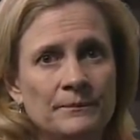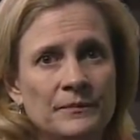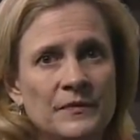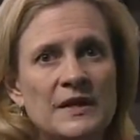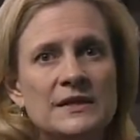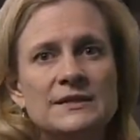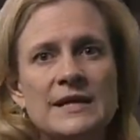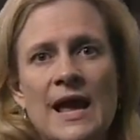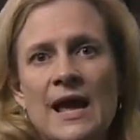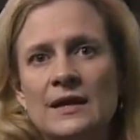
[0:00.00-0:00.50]

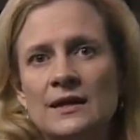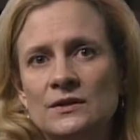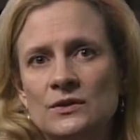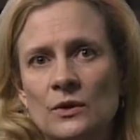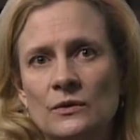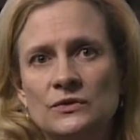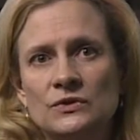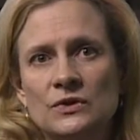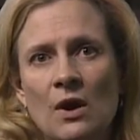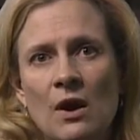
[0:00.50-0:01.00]
These
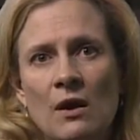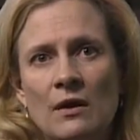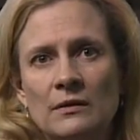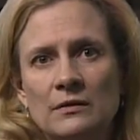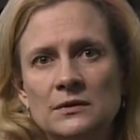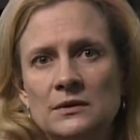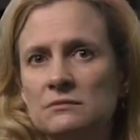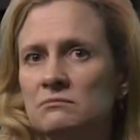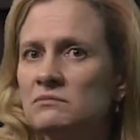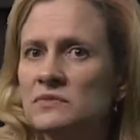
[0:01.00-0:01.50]
anecdotes
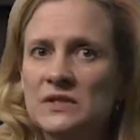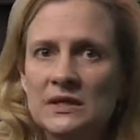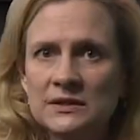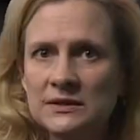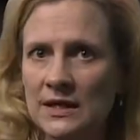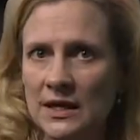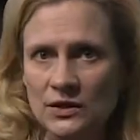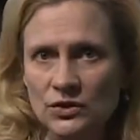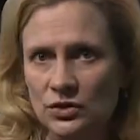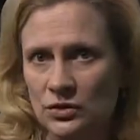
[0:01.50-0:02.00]
aren't
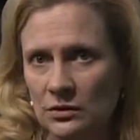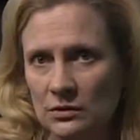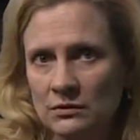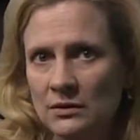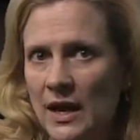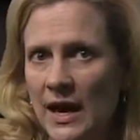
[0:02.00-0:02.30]
sensational.